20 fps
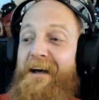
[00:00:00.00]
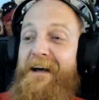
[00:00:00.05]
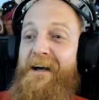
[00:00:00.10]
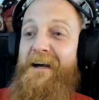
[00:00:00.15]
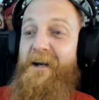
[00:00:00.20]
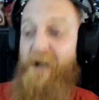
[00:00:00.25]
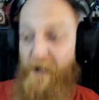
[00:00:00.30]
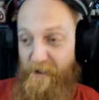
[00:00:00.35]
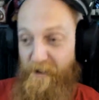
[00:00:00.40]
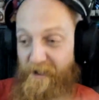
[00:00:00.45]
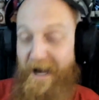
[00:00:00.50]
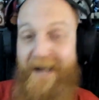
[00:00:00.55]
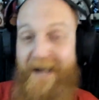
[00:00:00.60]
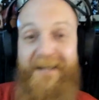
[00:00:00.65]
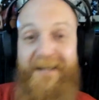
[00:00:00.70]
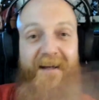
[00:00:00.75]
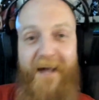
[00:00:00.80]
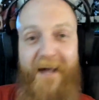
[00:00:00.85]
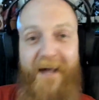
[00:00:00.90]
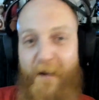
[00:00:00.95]

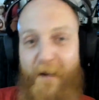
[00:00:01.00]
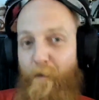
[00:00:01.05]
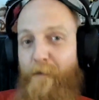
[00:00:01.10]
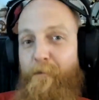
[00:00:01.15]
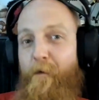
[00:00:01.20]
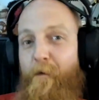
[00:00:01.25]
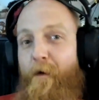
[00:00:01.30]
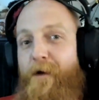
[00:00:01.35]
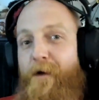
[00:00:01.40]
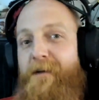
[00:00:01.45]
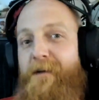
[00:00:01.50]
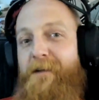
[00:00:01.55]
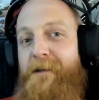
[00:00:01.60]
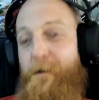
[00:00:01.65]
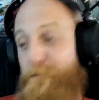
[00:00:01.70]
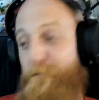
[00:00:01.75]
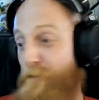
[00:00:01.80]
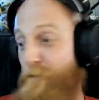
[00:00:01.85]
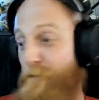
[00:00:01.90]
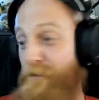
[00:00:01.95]
collided at one point. There
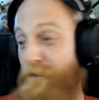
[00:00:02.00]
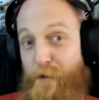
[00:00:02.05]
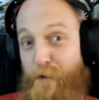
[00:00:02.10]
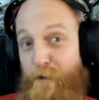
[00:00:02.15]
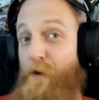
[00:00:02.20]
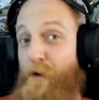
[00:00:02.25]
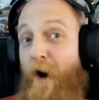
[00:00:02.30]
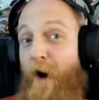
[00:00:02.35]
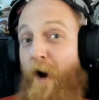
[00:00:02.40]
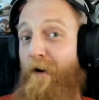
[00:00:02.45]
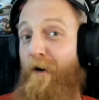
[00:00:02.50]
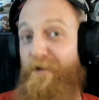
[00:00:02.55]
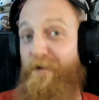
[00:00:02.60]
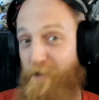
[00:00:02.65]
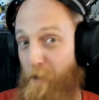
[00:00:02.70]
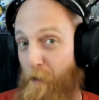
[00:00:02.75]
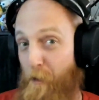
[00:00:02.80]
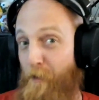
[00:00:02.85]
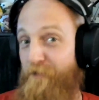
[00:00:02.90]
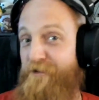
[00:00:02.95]
was only two cars in the
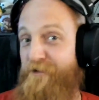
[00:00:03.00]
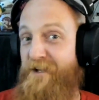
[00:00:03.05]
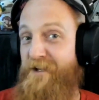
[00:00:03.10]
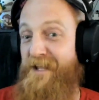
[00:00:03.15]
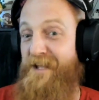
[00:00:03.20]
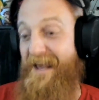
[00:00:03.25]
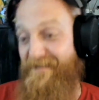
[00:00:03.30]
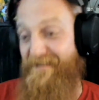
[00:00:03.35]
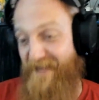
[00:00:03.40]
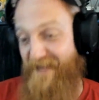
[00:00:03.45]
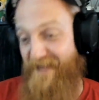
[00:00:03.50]
whole city and they